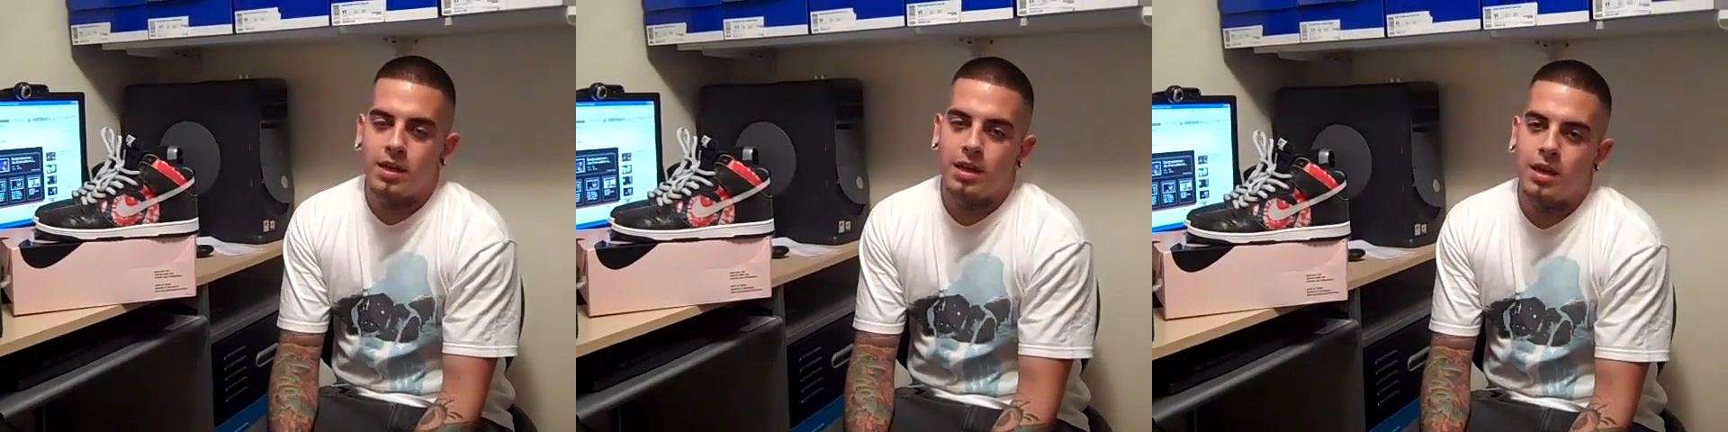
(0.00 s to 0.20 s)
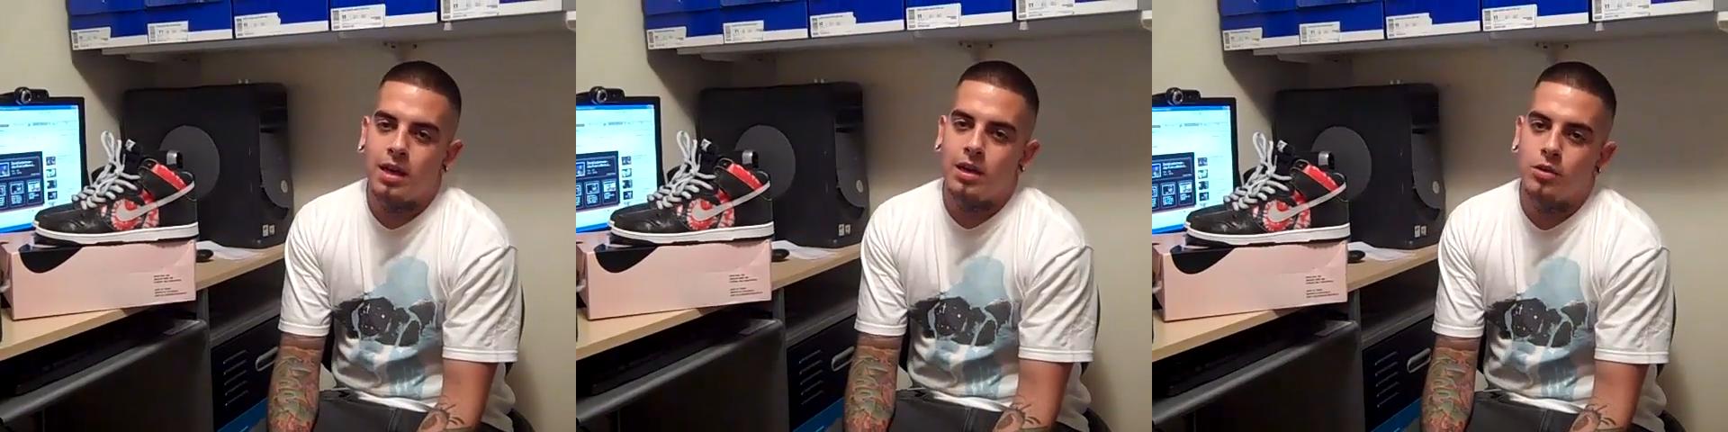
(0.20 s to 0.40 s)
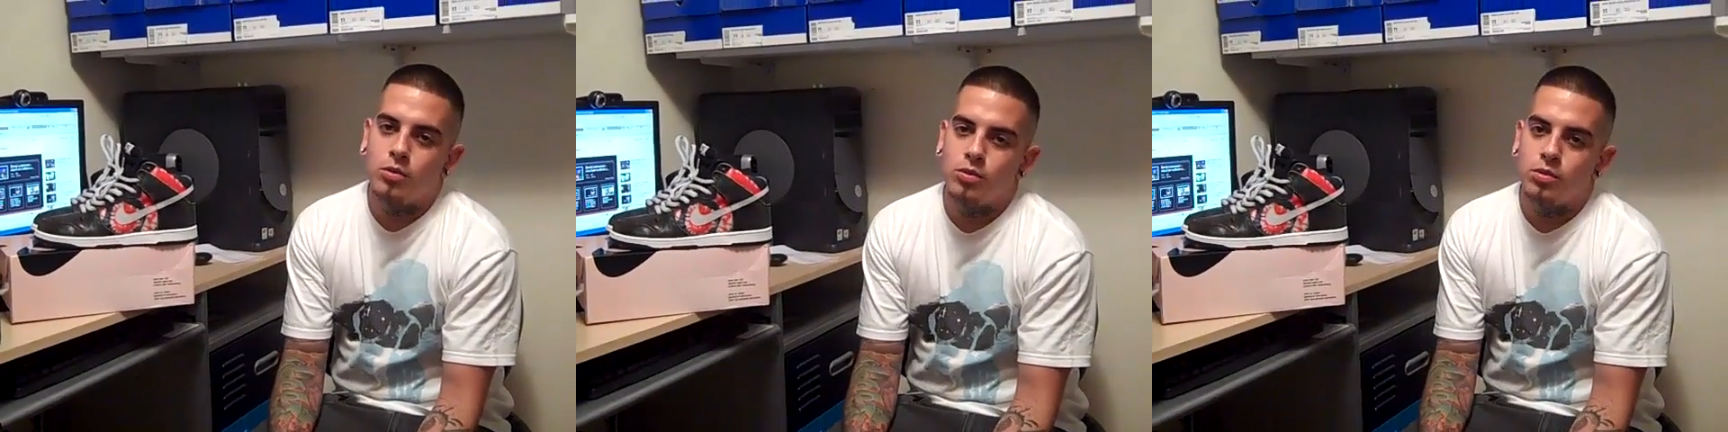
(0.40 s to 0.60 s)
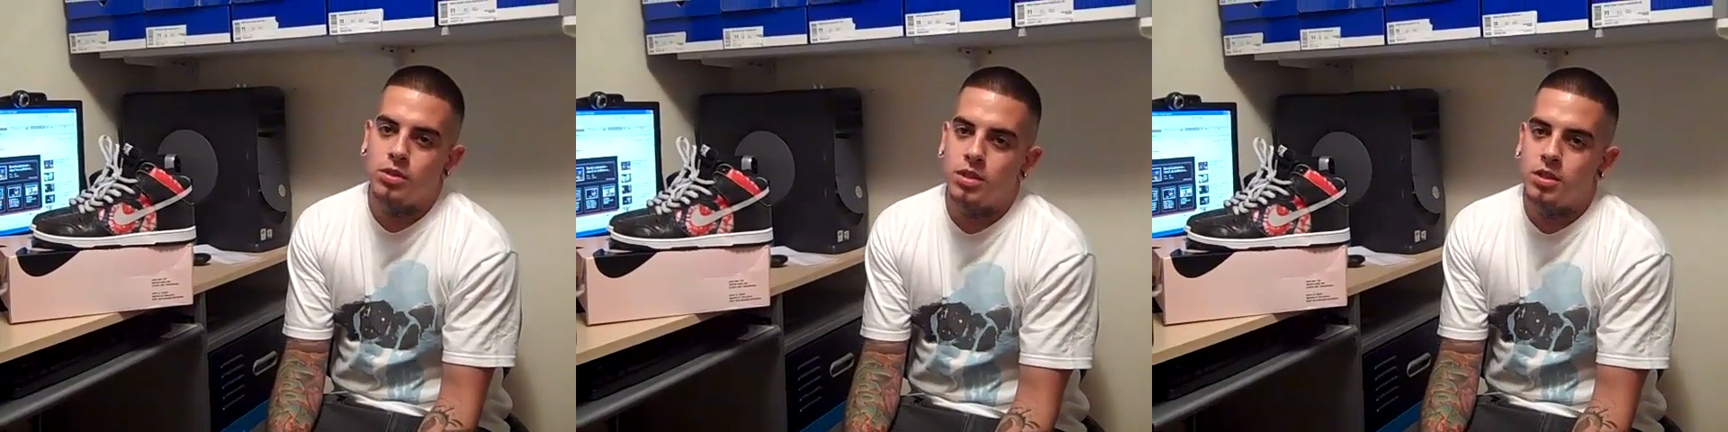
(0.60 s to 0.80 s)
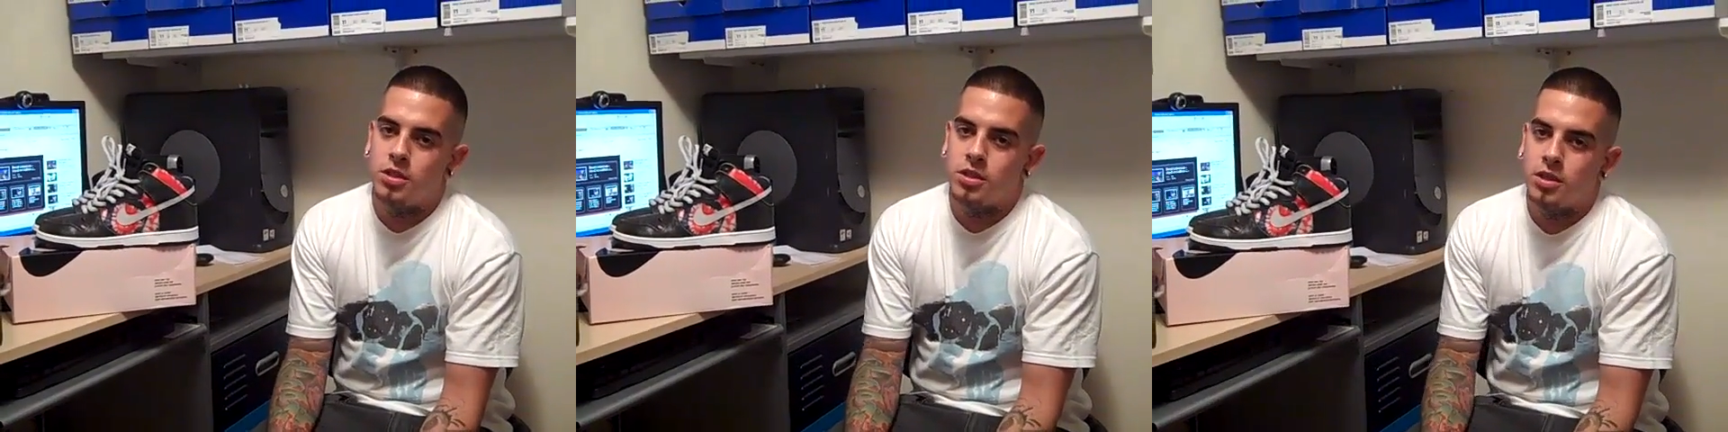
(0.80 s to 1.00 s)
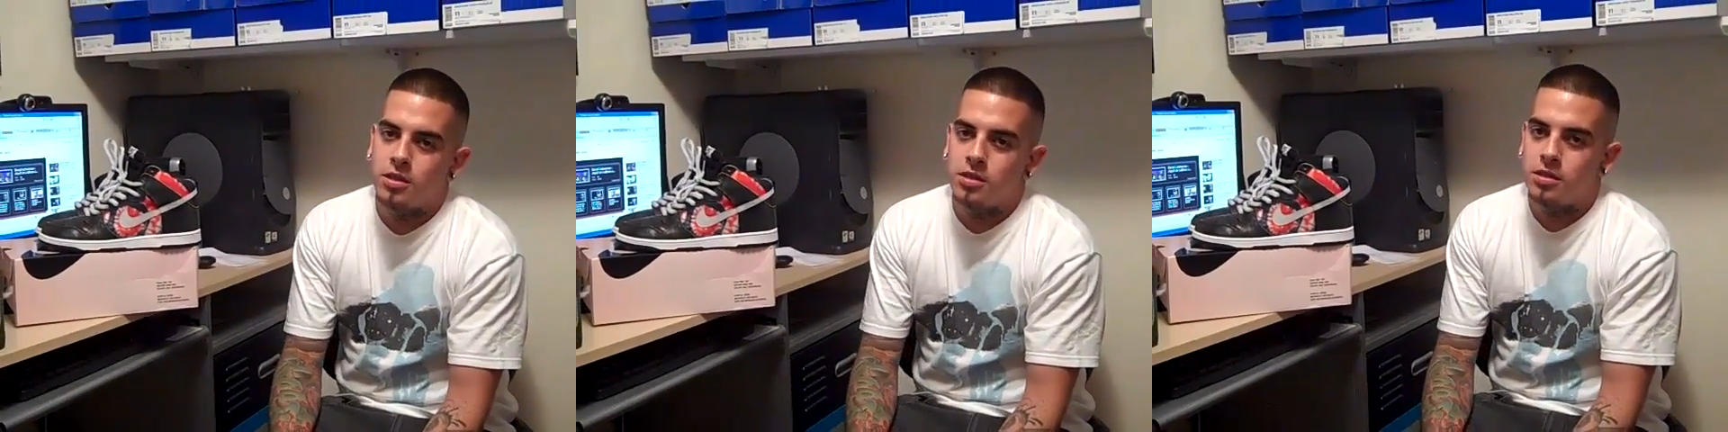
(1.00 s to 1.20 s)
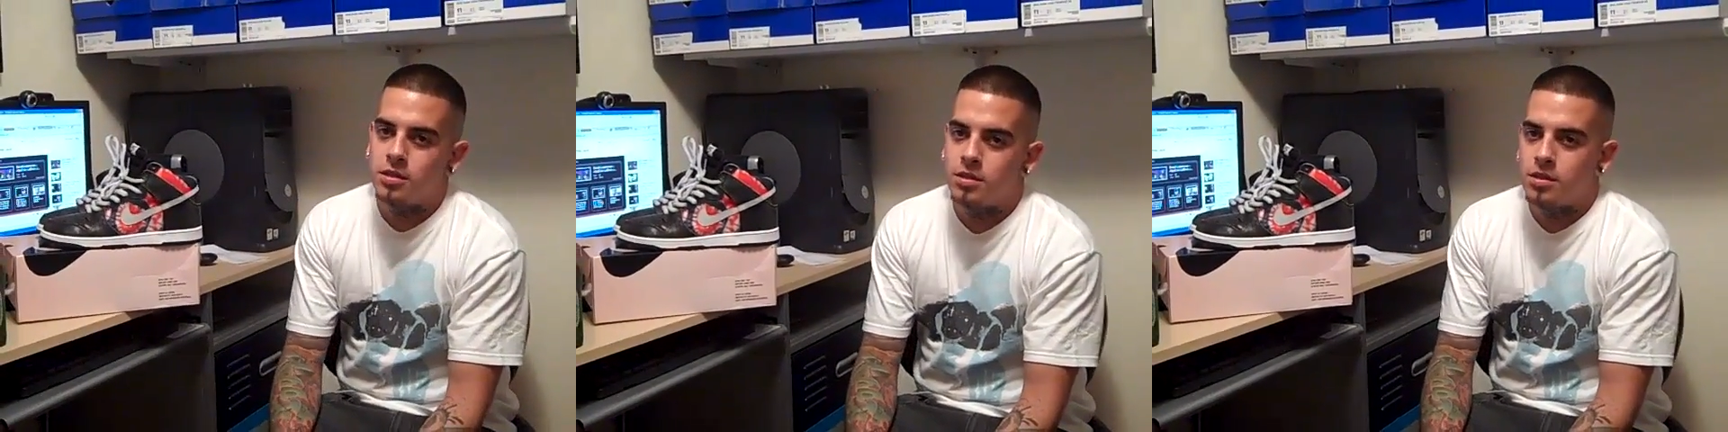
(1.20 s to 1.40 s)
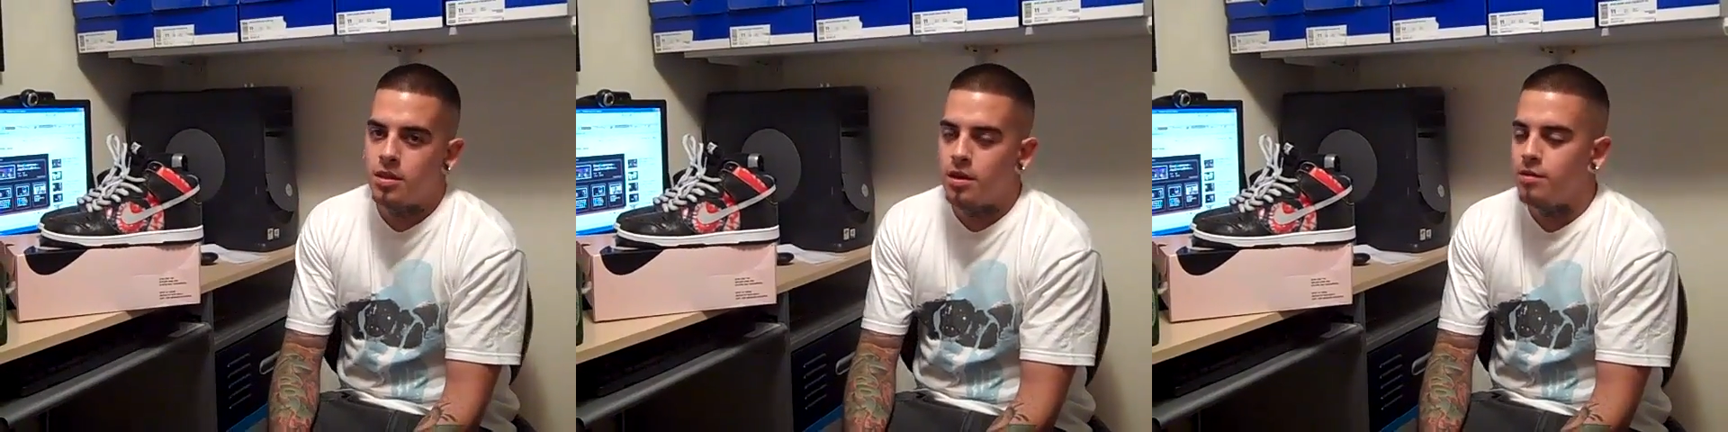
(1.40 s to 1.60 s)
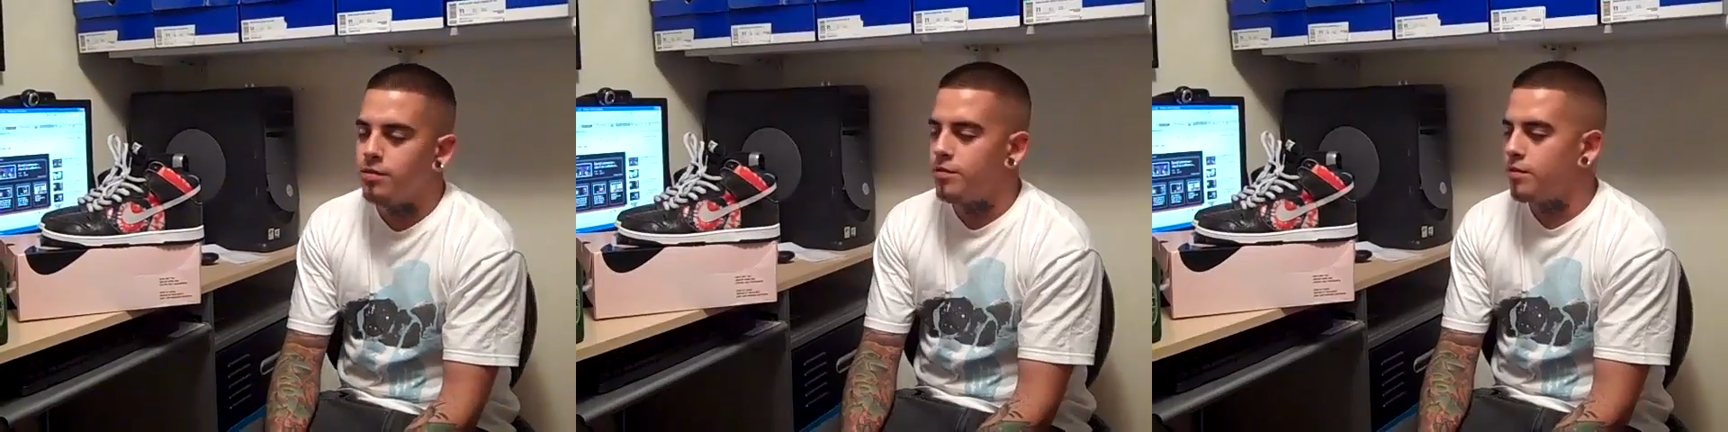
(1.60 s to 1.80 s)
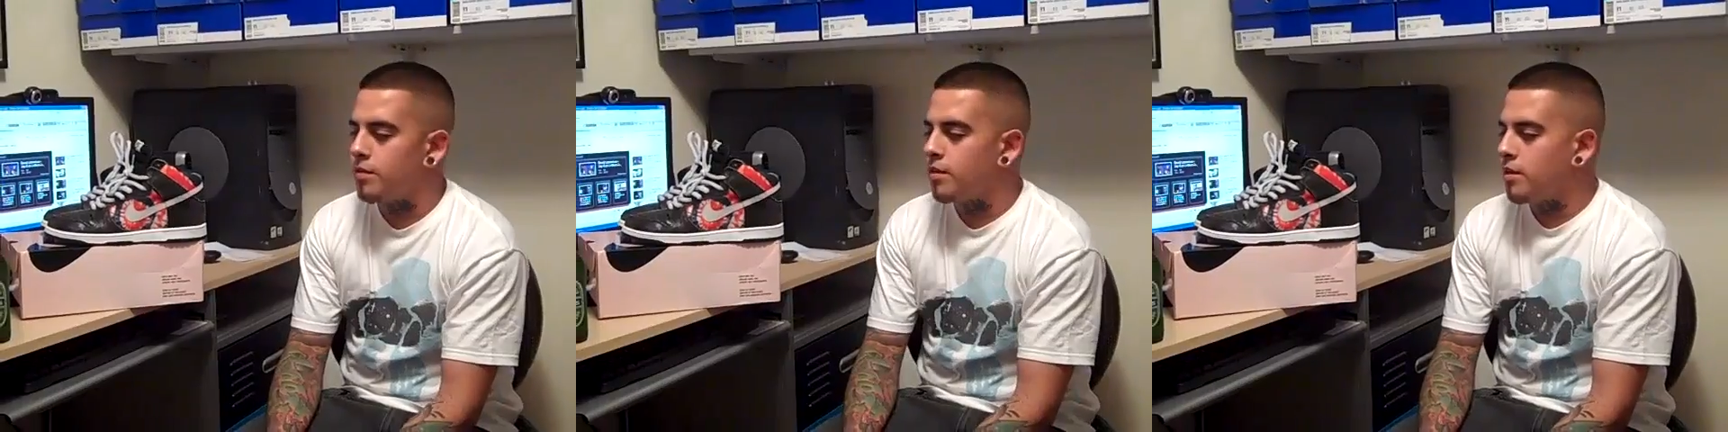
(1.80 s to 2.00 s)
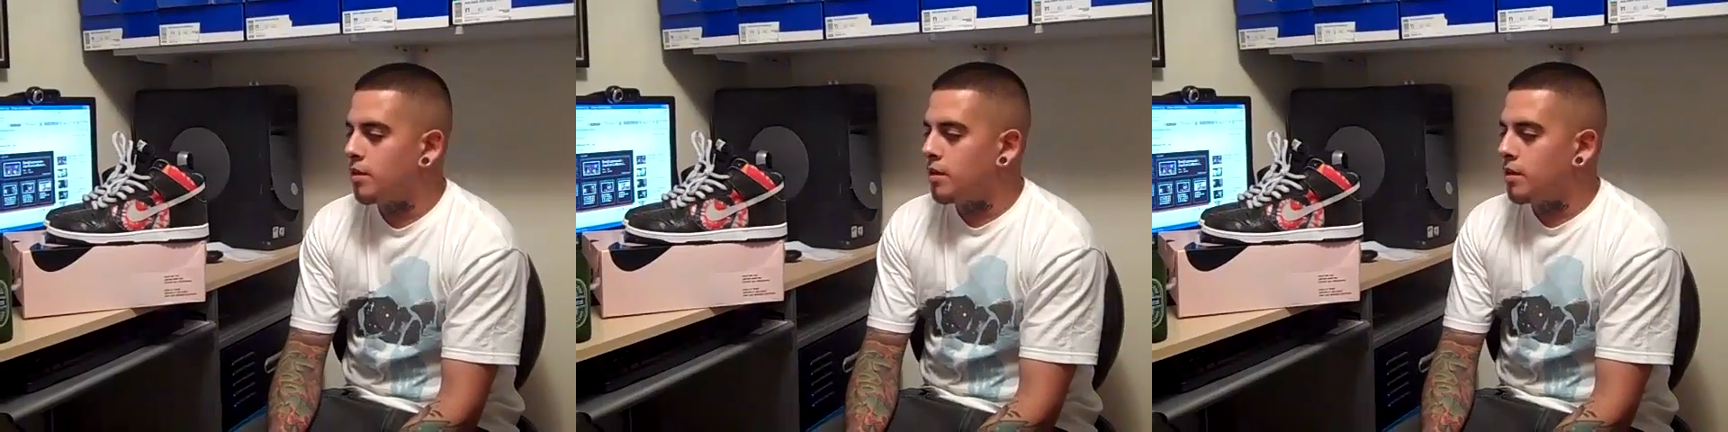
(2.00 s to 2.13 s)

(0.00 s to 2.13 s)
They got a lot of cool t-shirts and stuff.